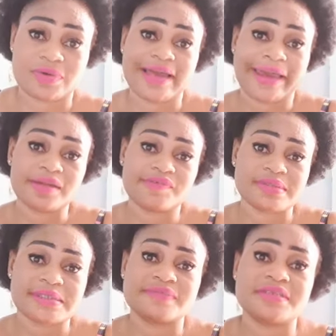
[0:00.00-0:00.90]
You can get it
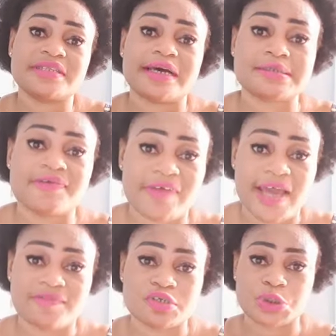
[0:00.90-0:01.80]
for
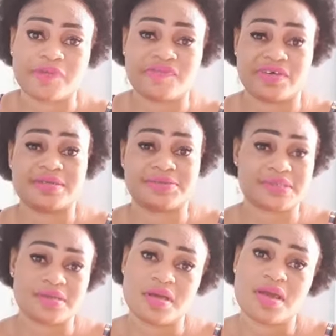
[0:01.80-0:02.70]
7,500
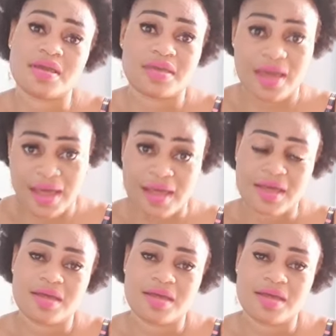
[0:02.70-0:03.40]
francs. Yeah.